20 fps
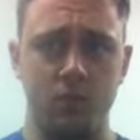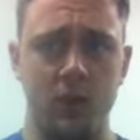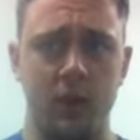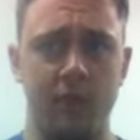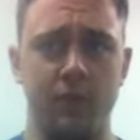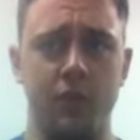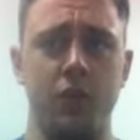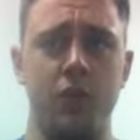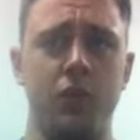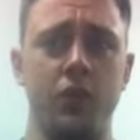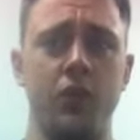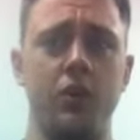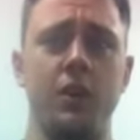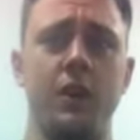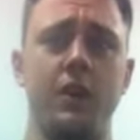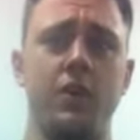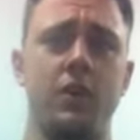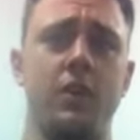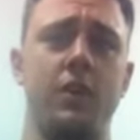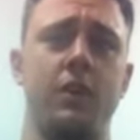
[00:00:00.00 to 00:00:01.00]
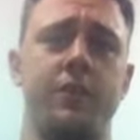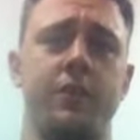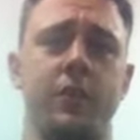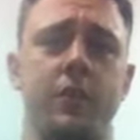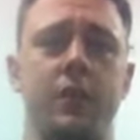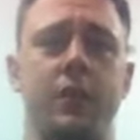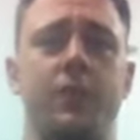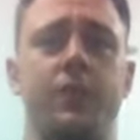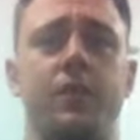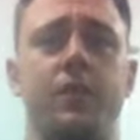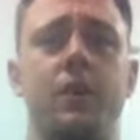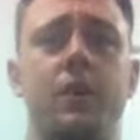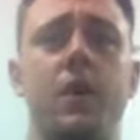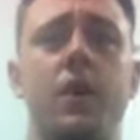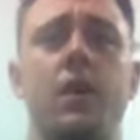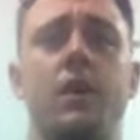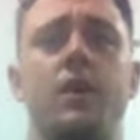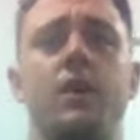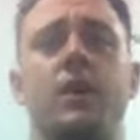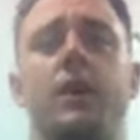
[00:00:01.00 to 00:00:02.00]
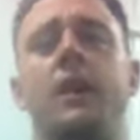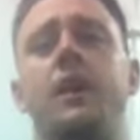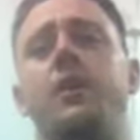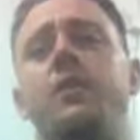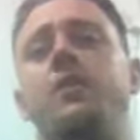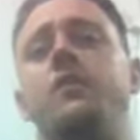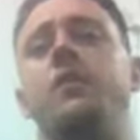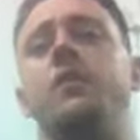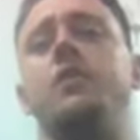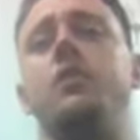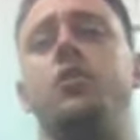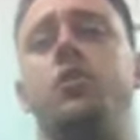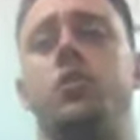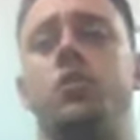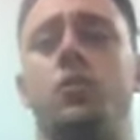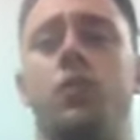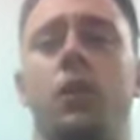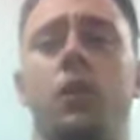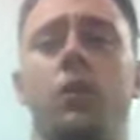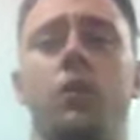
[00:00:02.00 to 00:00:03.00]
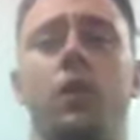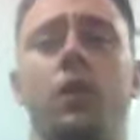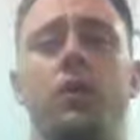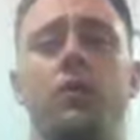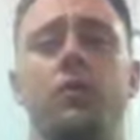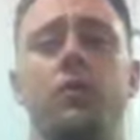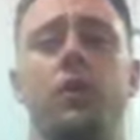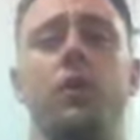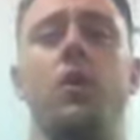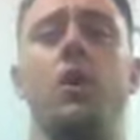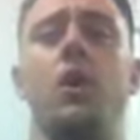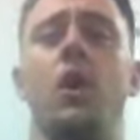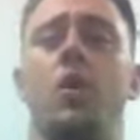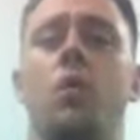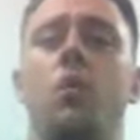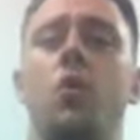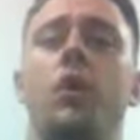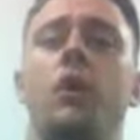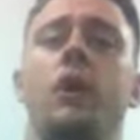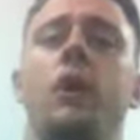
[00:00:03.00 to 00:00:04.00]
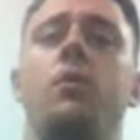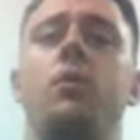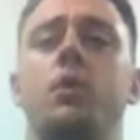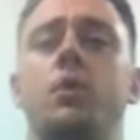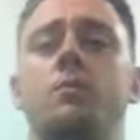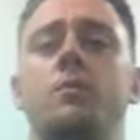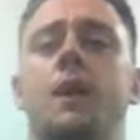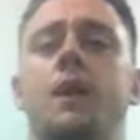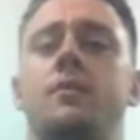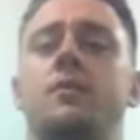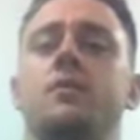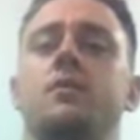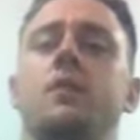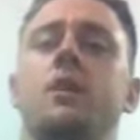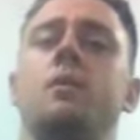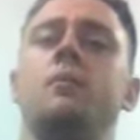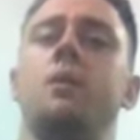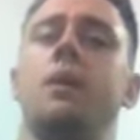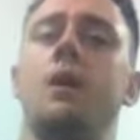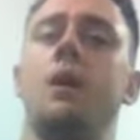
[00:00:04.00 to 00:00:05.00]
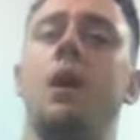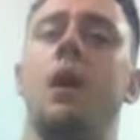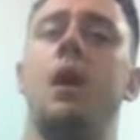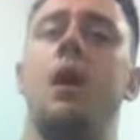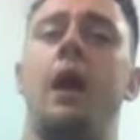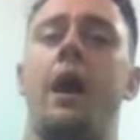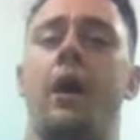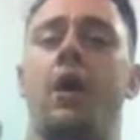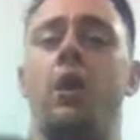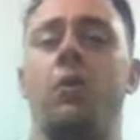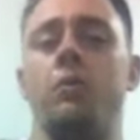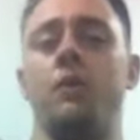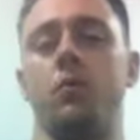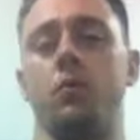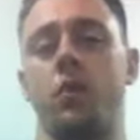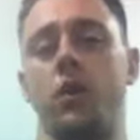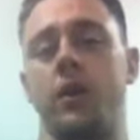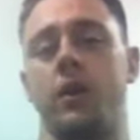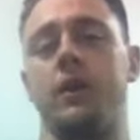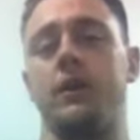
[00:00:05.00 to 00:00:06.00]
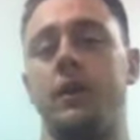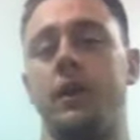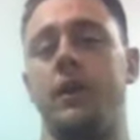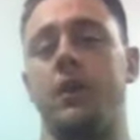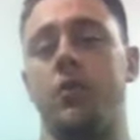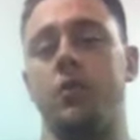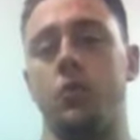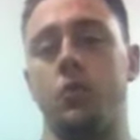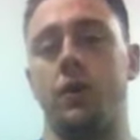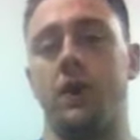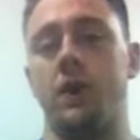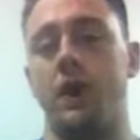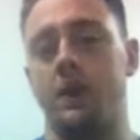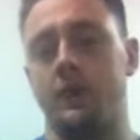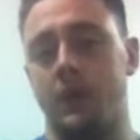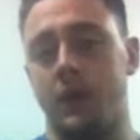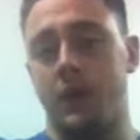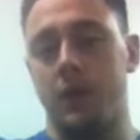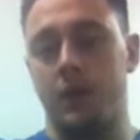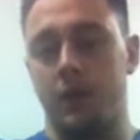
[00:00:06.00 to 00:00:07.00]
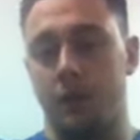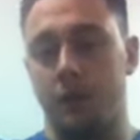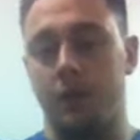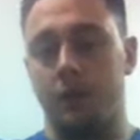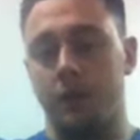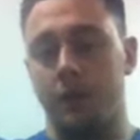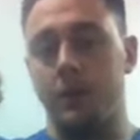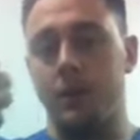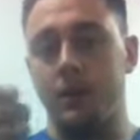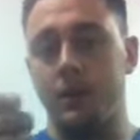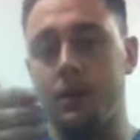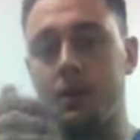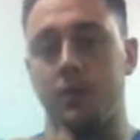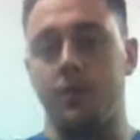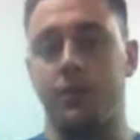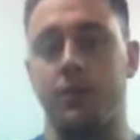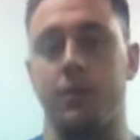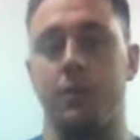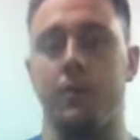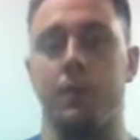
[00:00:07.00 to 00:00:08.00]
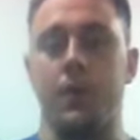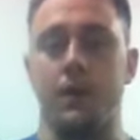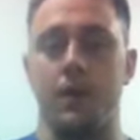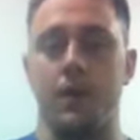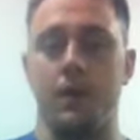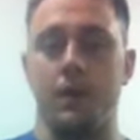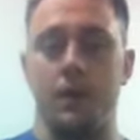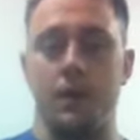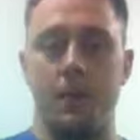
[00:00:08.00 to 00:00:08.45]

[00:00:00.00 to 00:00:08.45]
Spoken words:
If you do that and you hit every lift, you're guaranteed to do quite well. So work out what your max is going to be, and I'd be working down in 2.5 kilo increments from there.